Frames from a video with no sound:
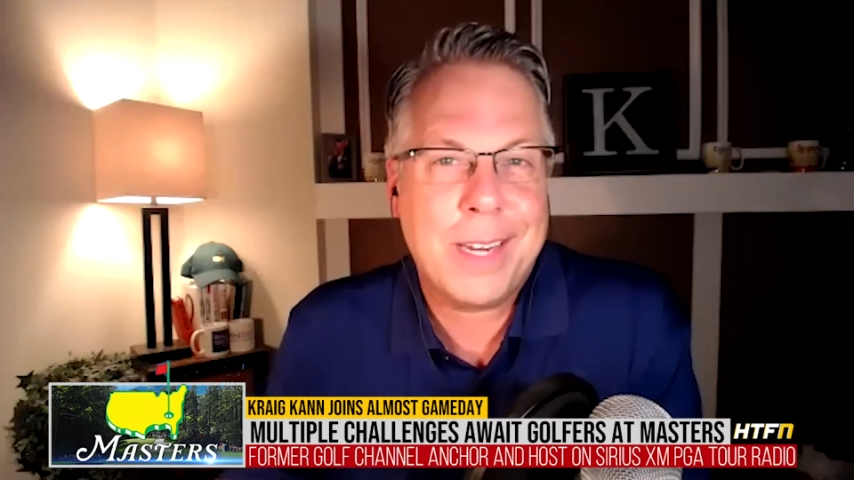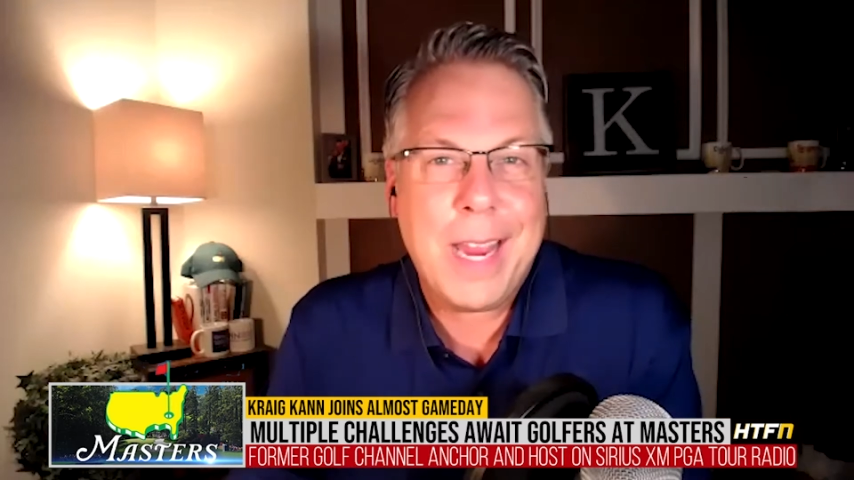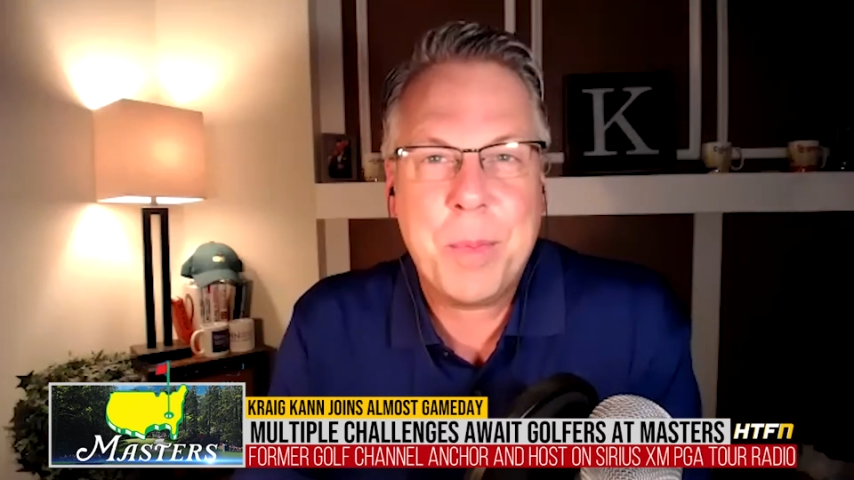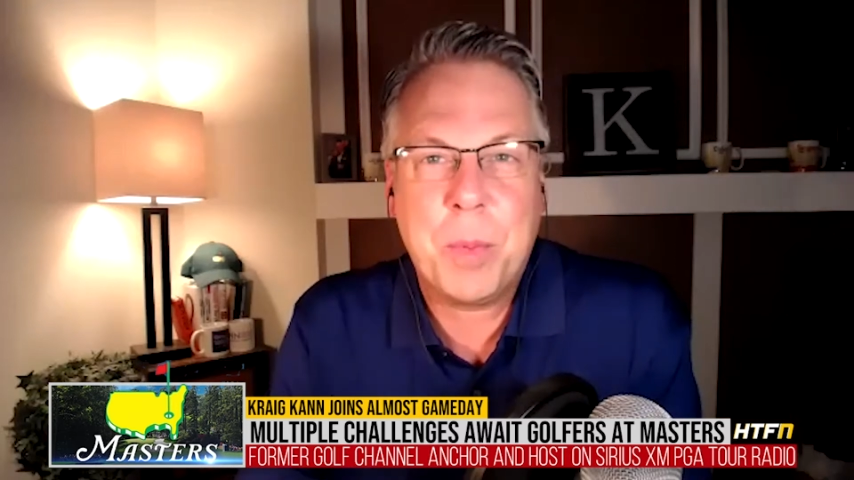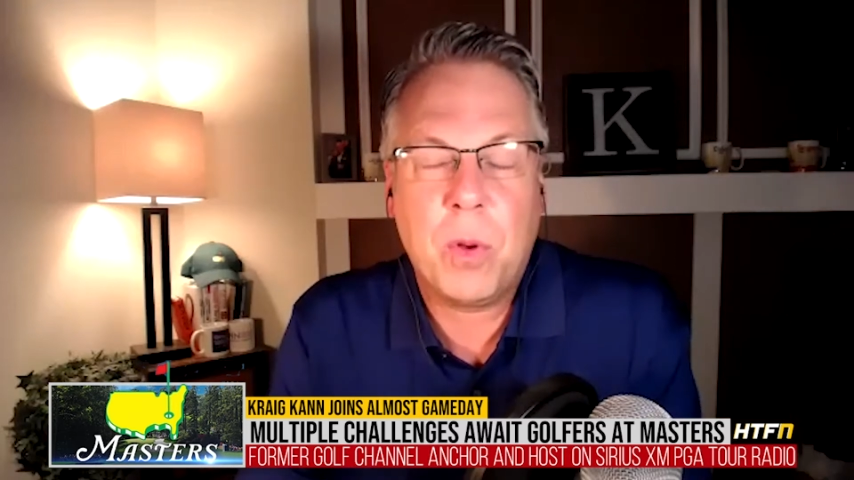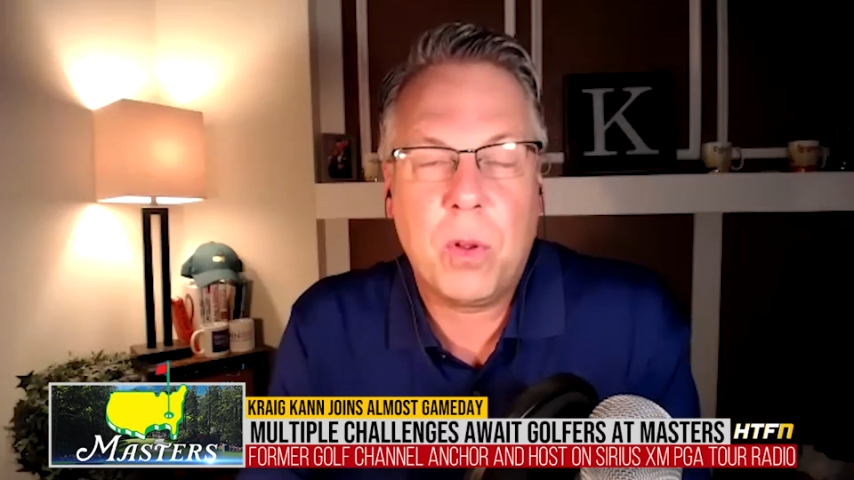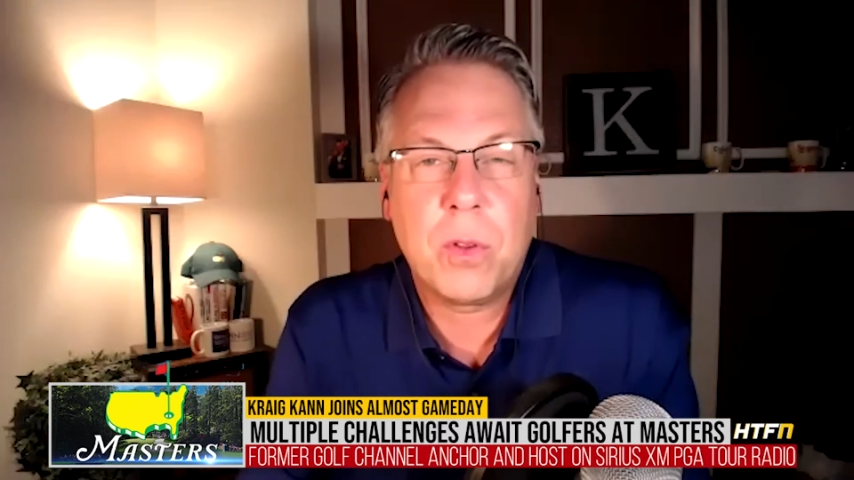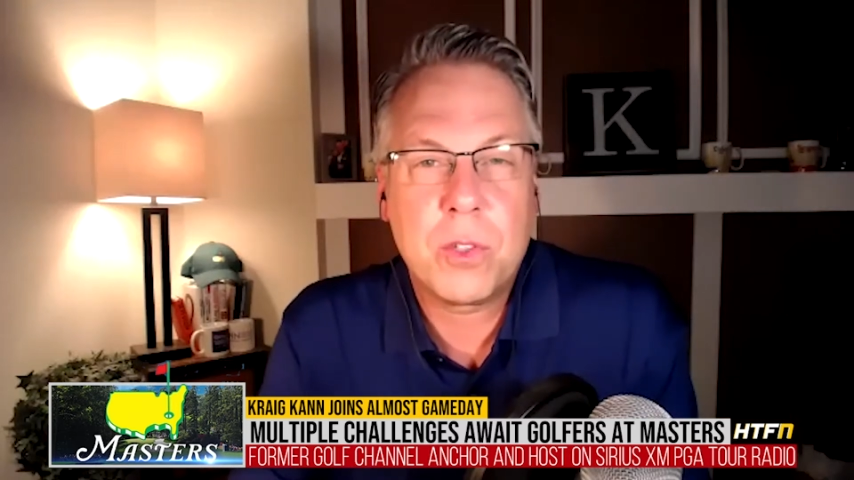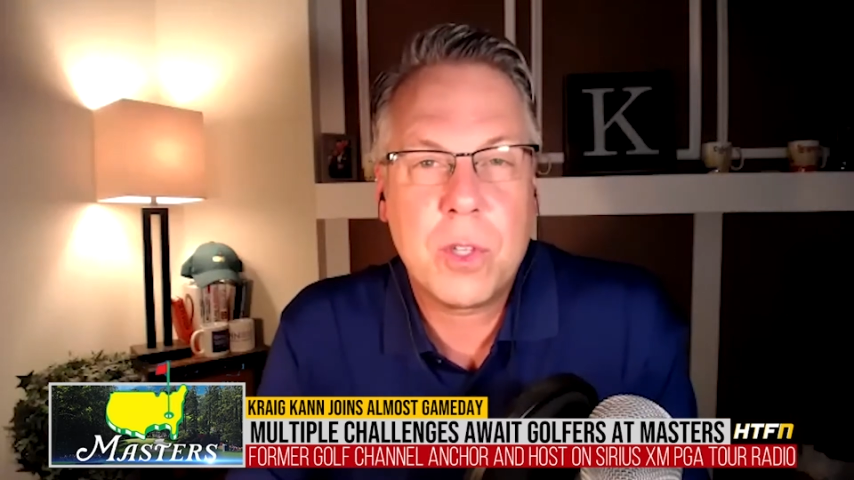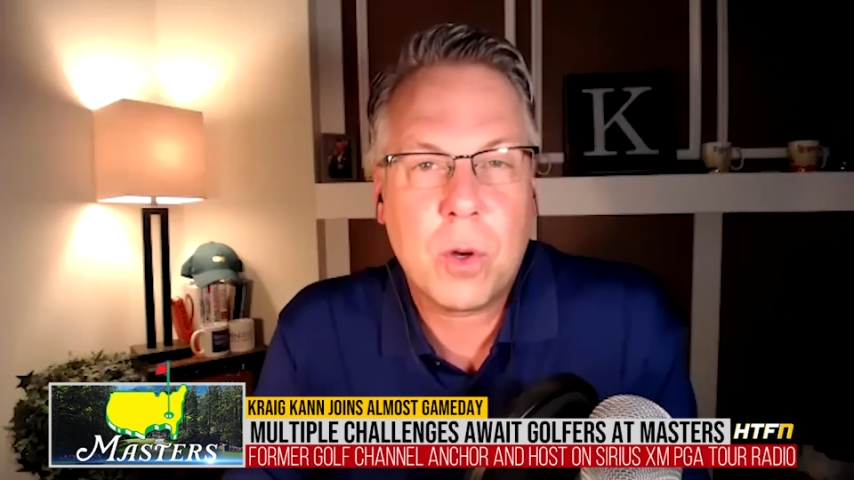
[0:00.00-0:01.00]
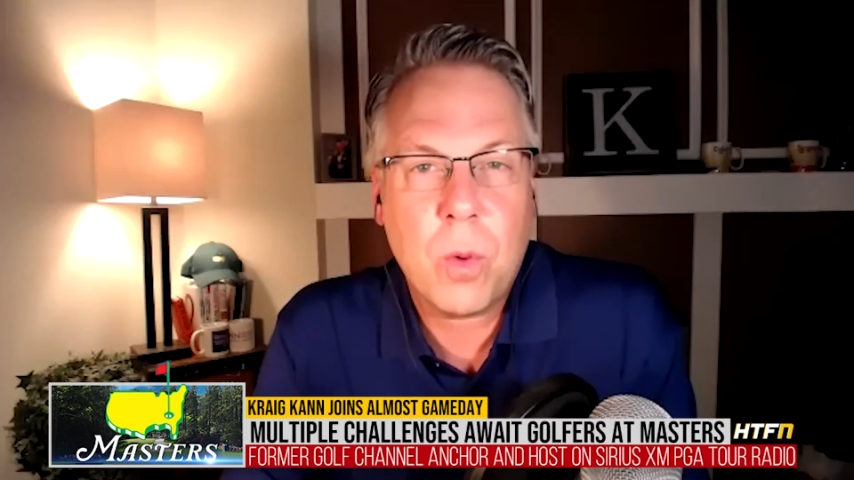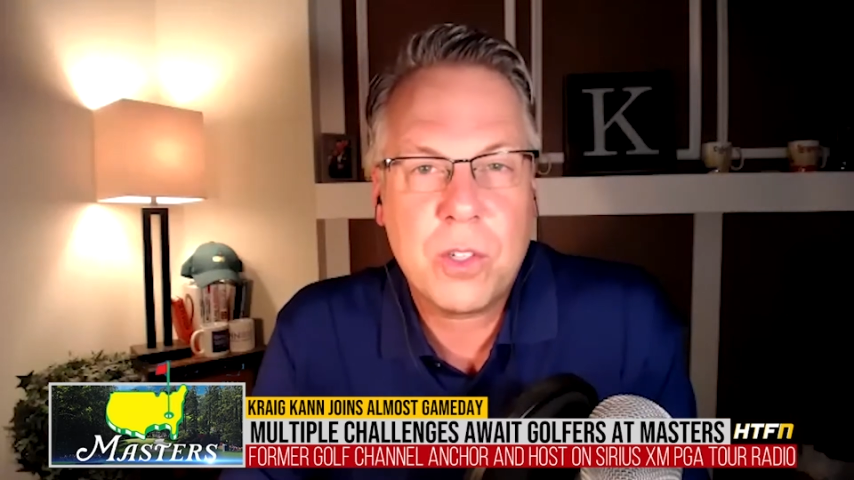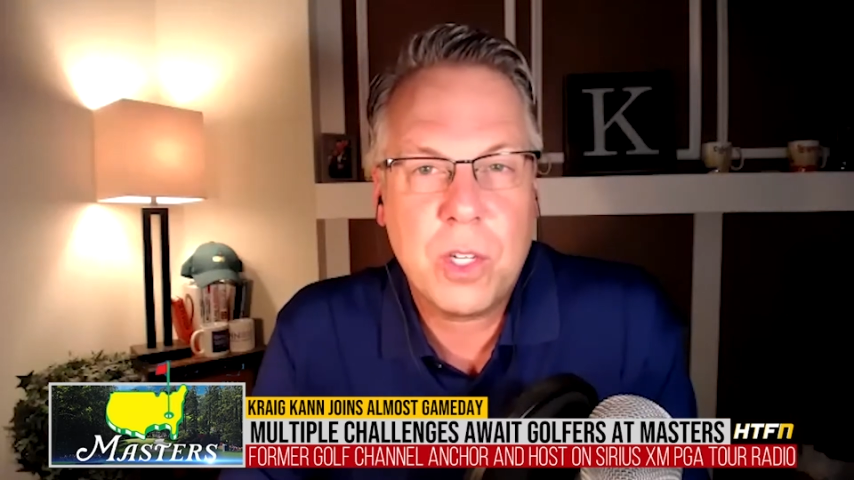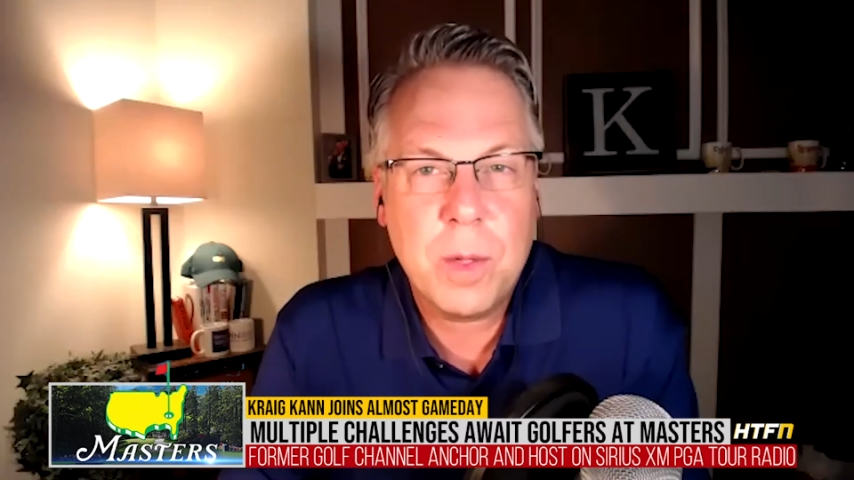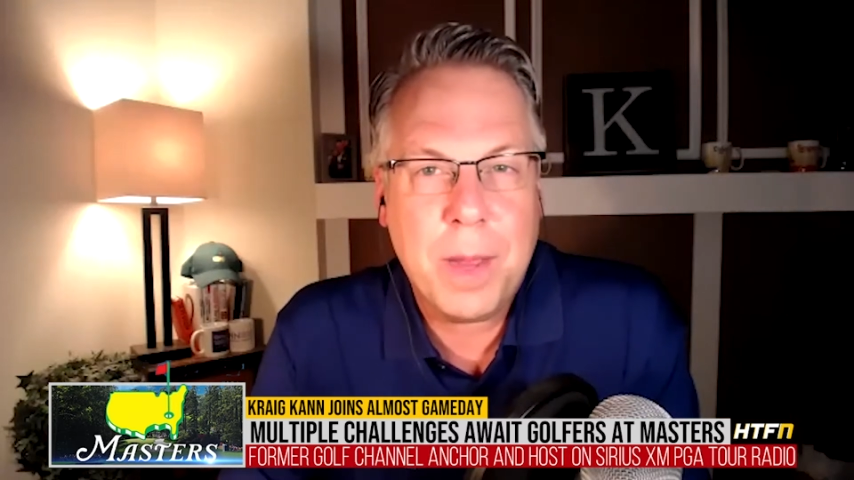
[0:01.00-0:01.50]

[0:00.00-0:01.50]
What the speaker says: capable. There's no question